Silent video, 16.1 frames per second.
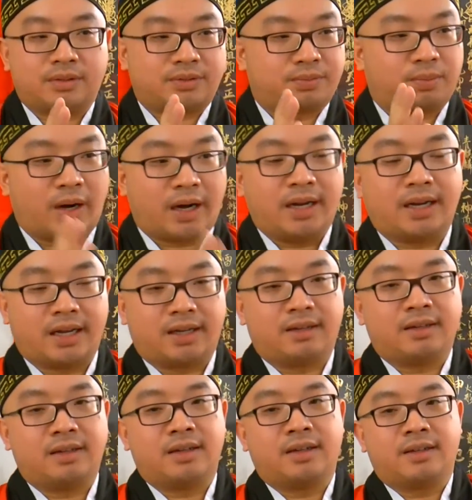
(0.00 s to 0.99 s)

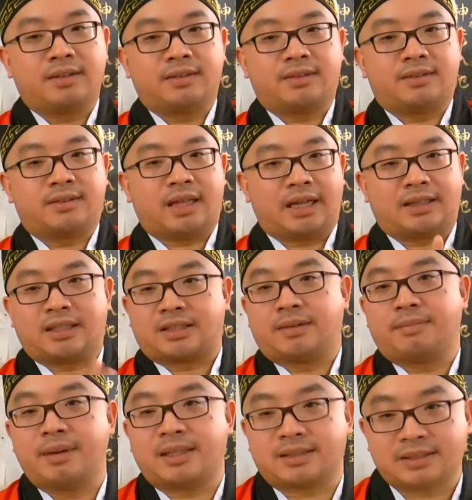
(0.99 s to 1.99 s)
writing that
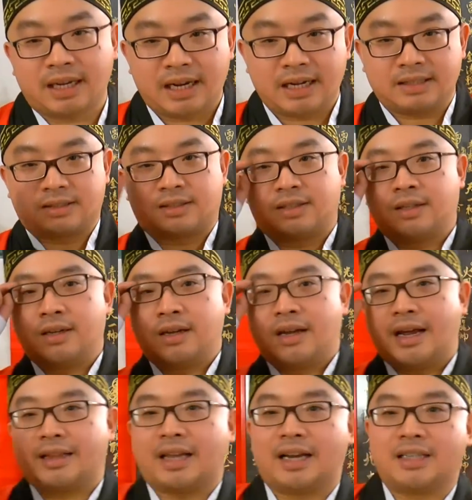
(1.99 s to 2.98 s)
doesn't make sense.
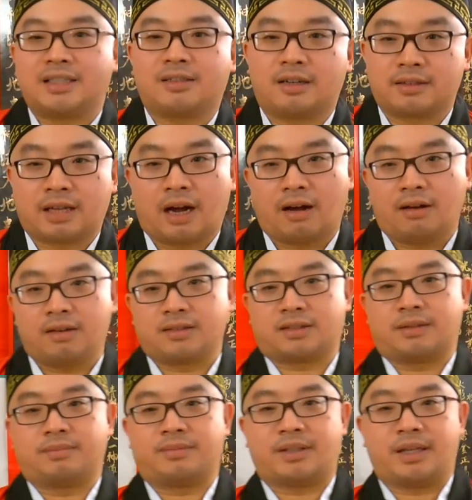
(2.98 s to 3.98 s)
And that is not
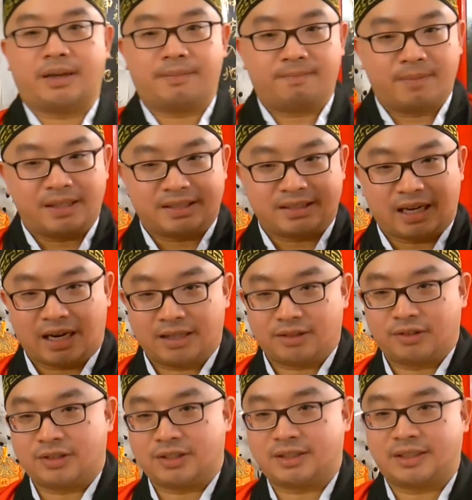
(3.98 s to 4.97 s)
Taoism. They
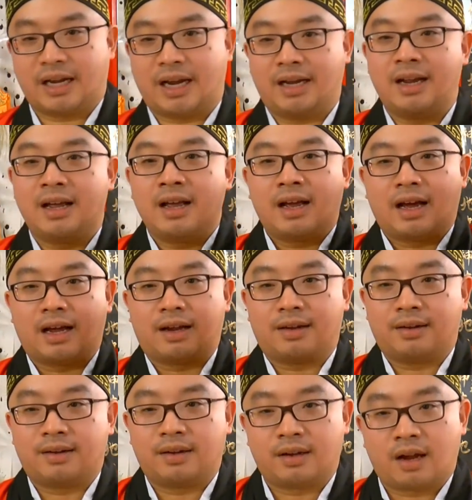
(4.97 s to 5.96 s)
misunderstand
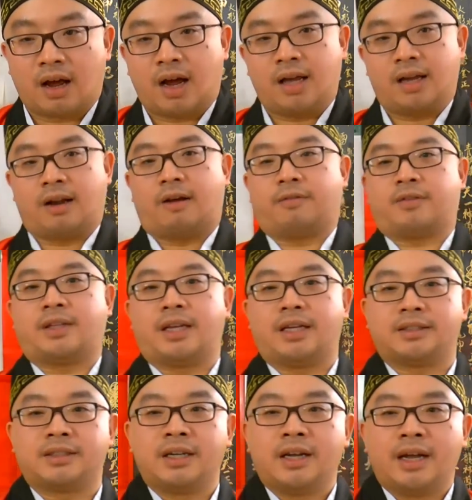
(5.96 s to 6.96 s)
a lot of
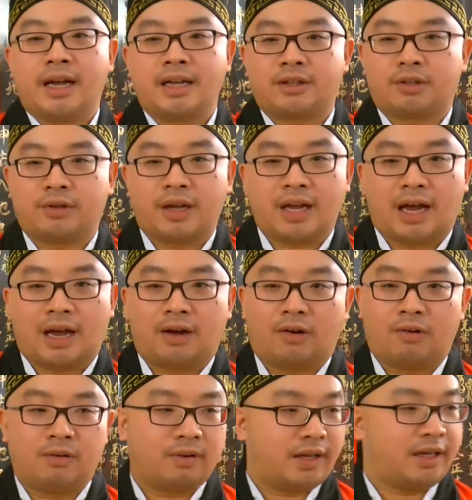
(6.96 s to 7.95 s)
things. And today I
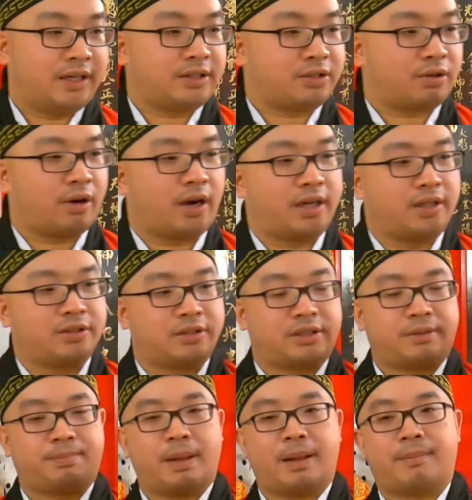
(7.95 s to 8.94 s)
only try to
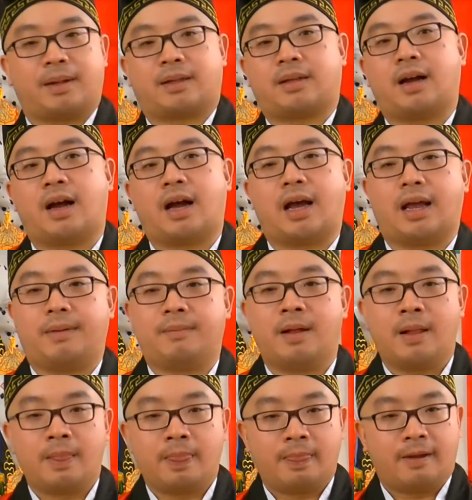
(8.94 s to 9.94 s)
spend my time
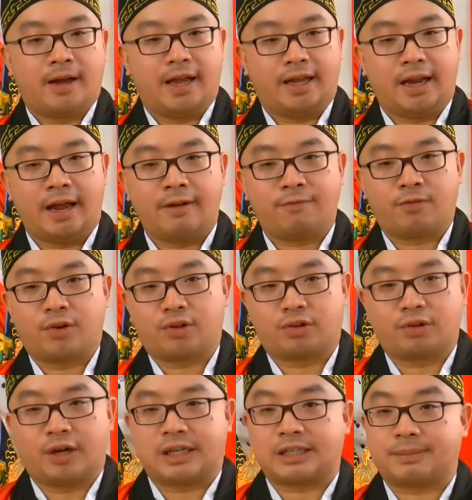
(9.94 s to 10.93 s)
and effort
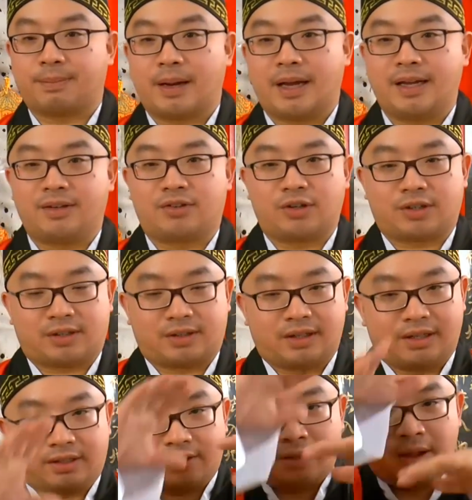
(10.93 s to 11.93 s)
to explain just
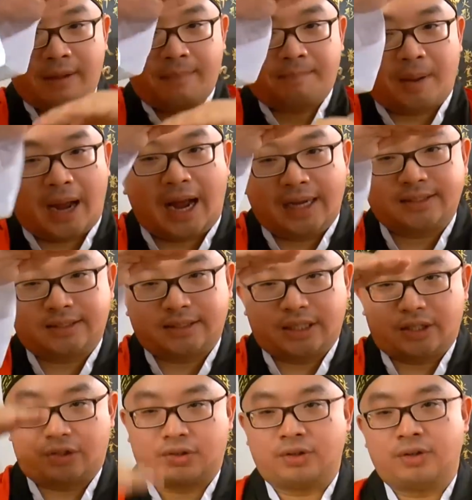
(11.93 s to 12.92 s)
this
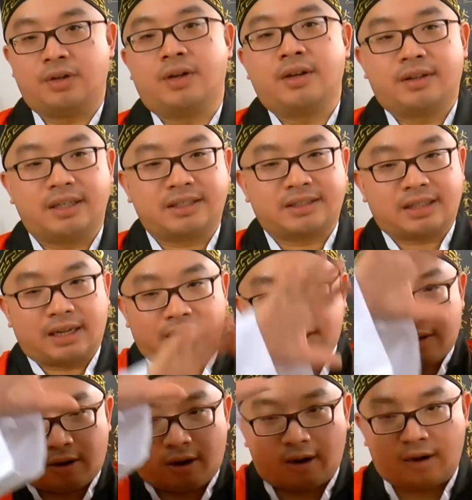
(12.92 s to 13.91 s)
passage, this
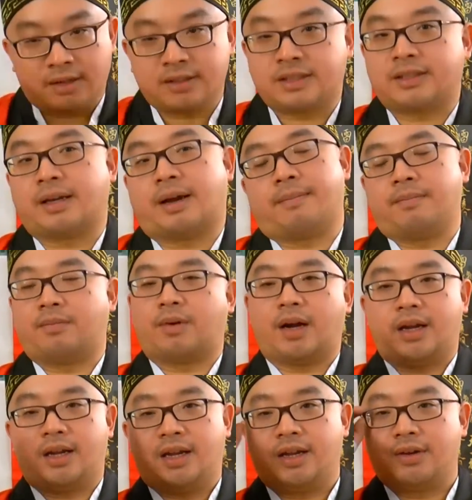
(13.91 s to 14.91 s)
concept
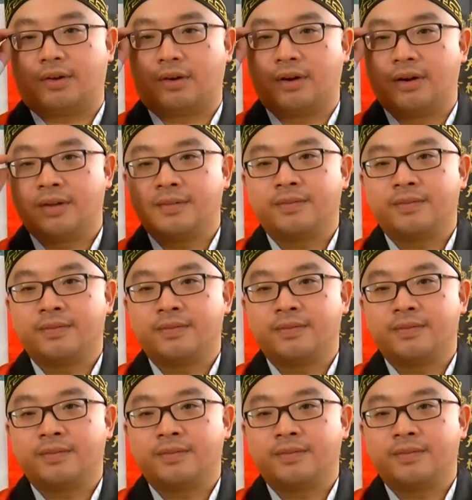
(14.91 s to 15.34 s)
right here,